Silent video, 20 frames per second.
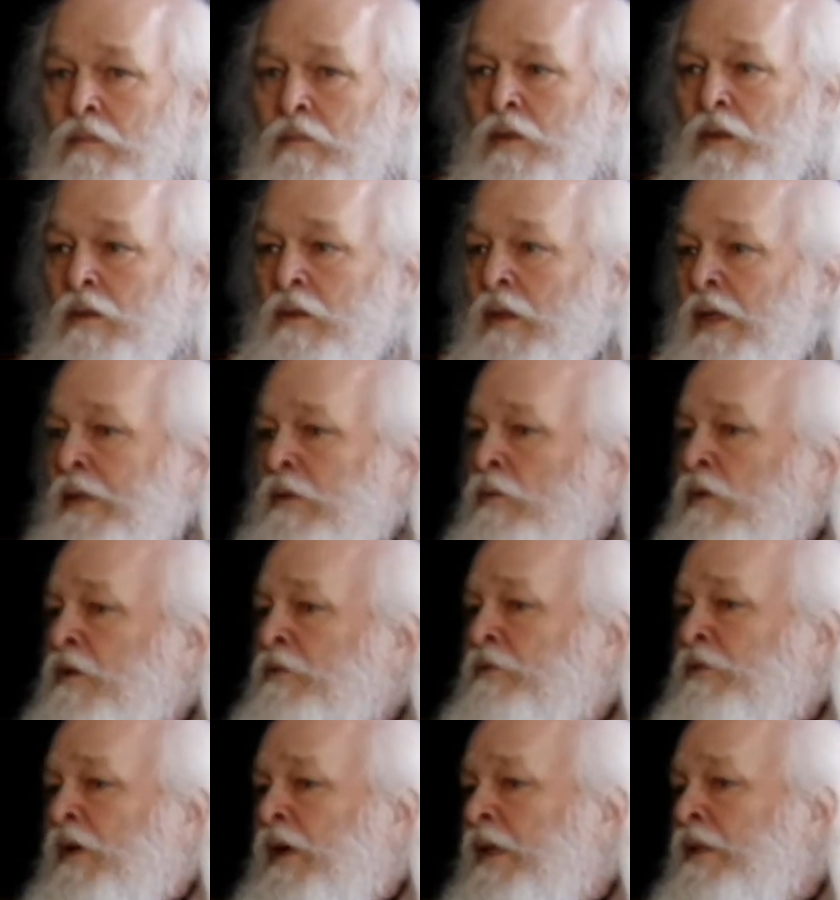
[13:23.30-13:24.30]
The light we
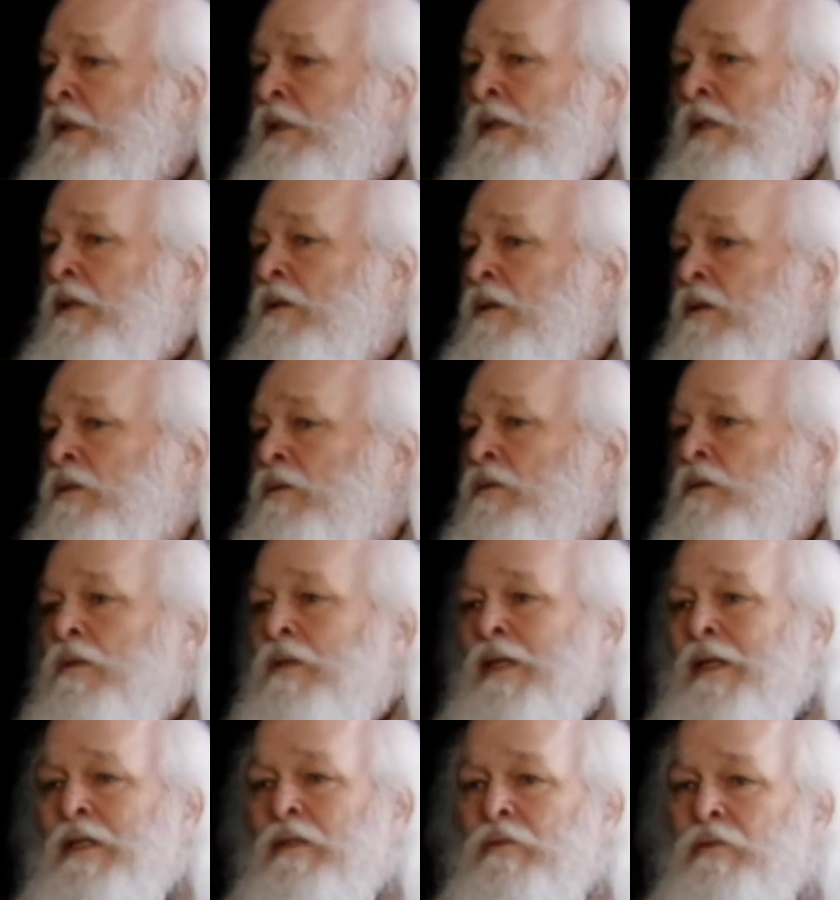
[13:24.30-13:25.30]
find in our own
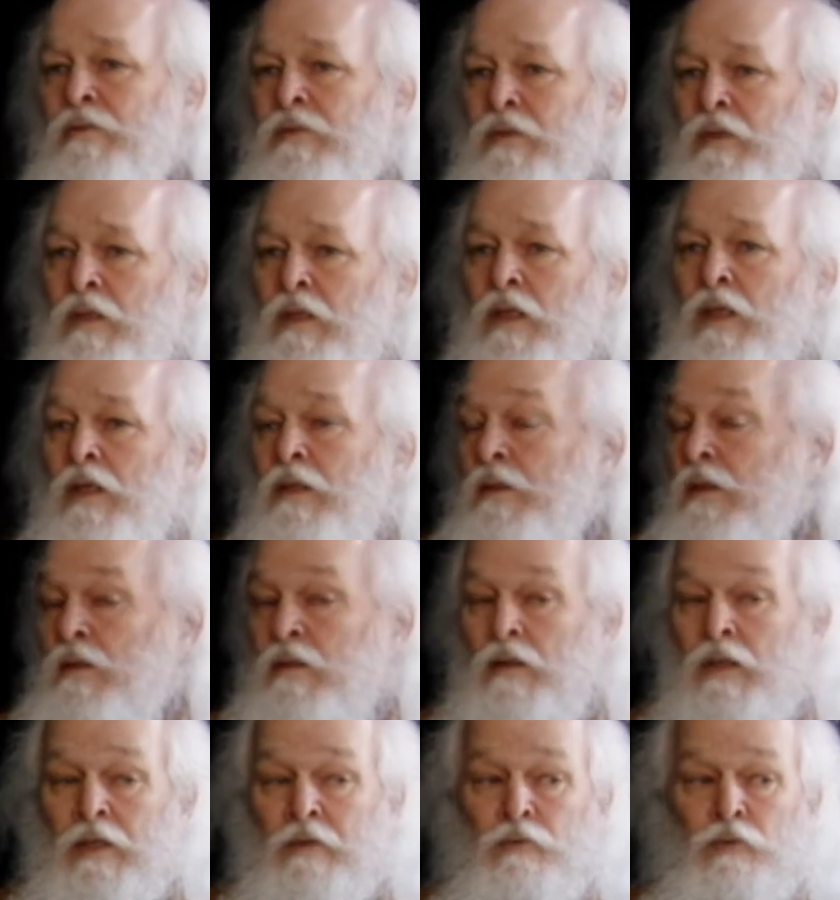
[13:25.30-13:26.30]
life. The
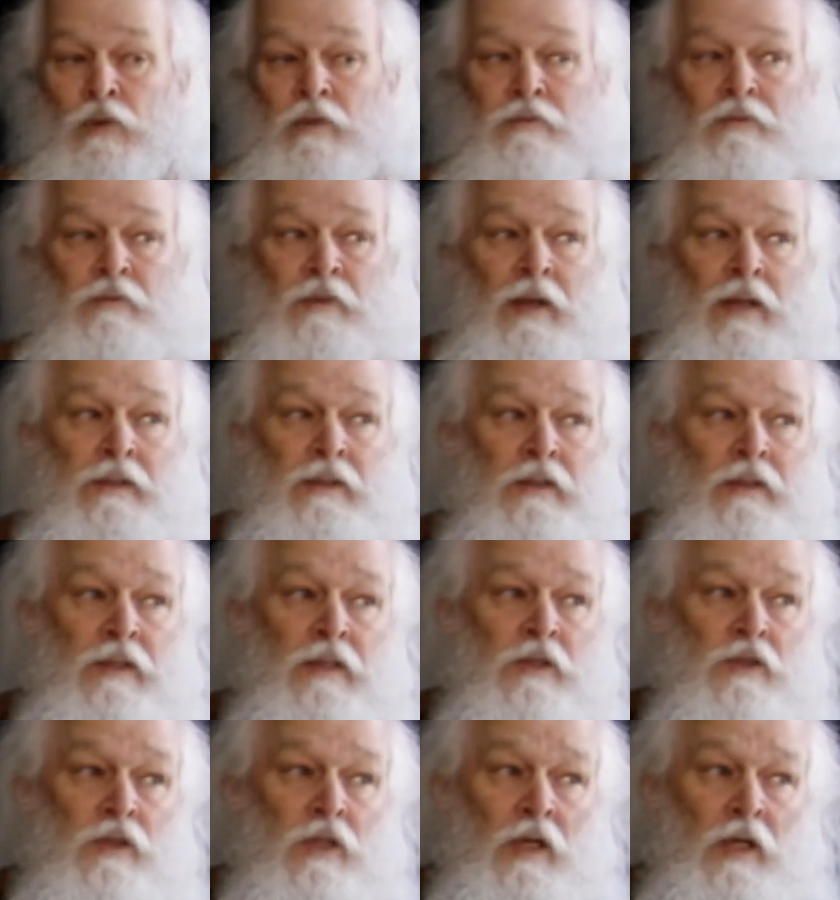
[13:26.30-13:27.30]
life we find in
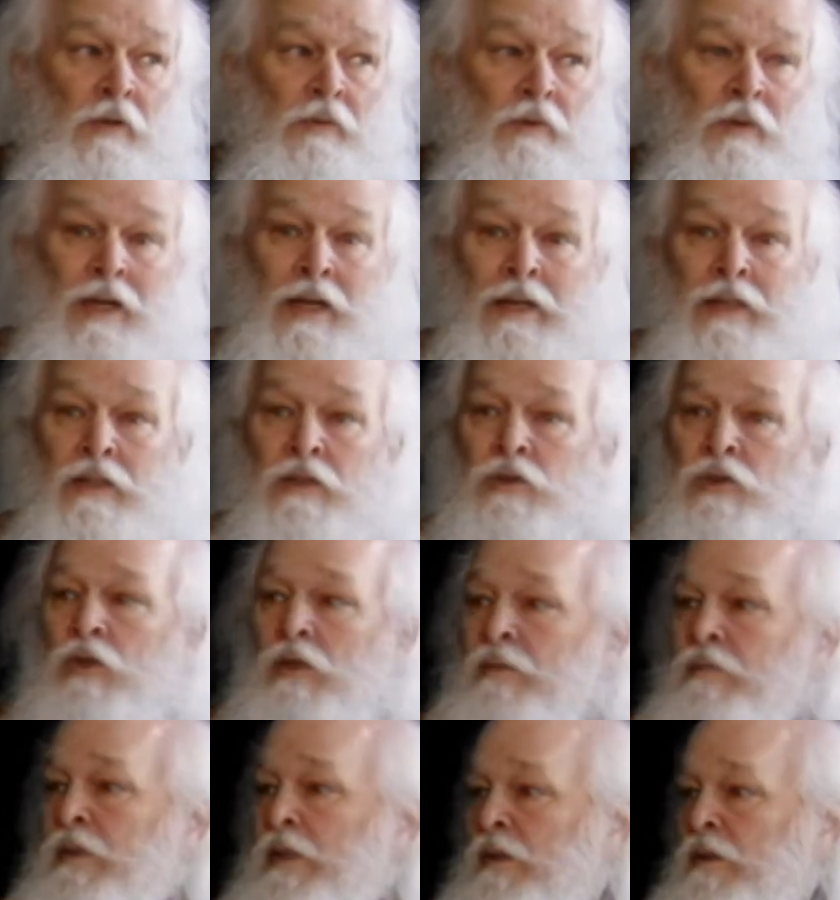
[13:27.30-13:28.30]
each other. I
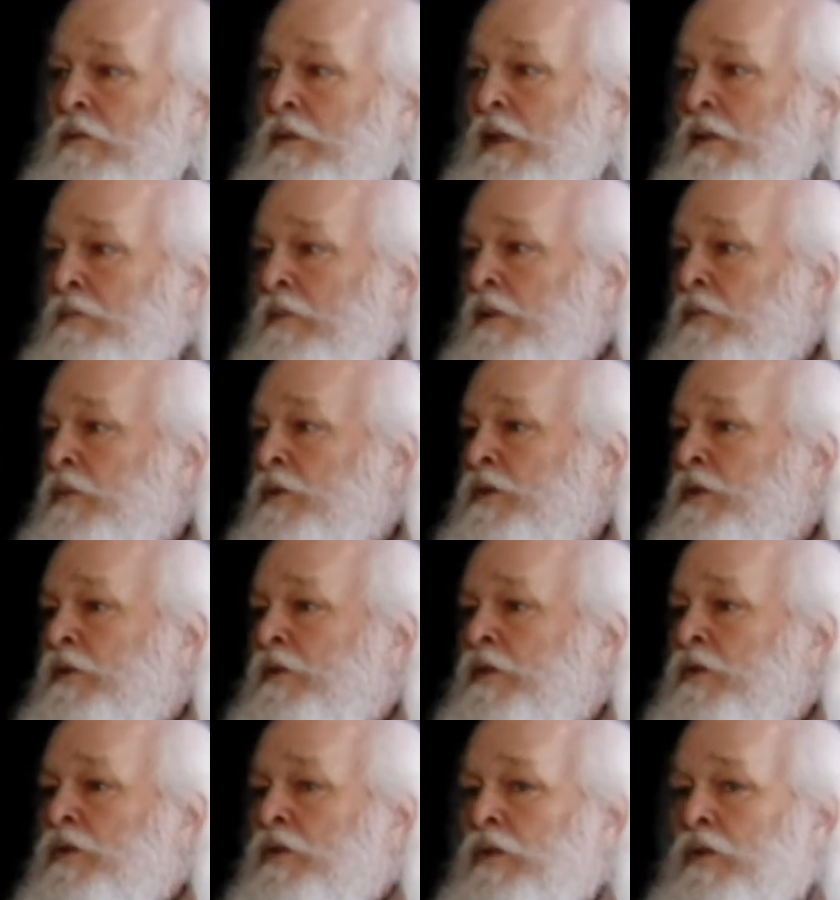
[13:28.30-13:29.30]
enjoy being around members of
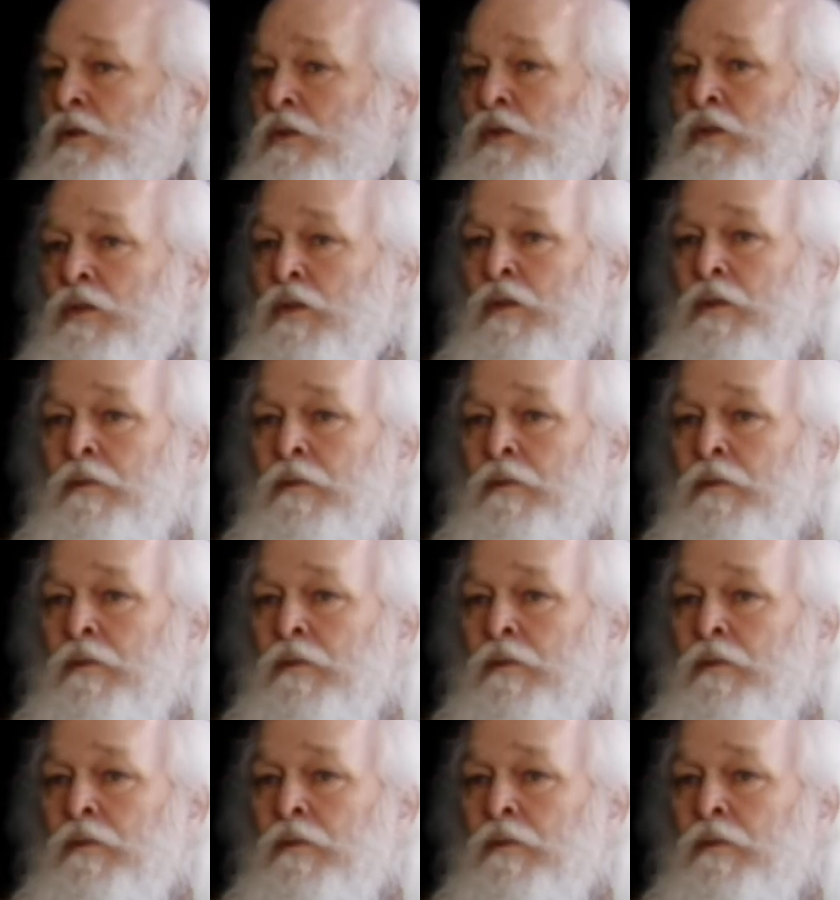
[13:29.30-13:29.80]
the church.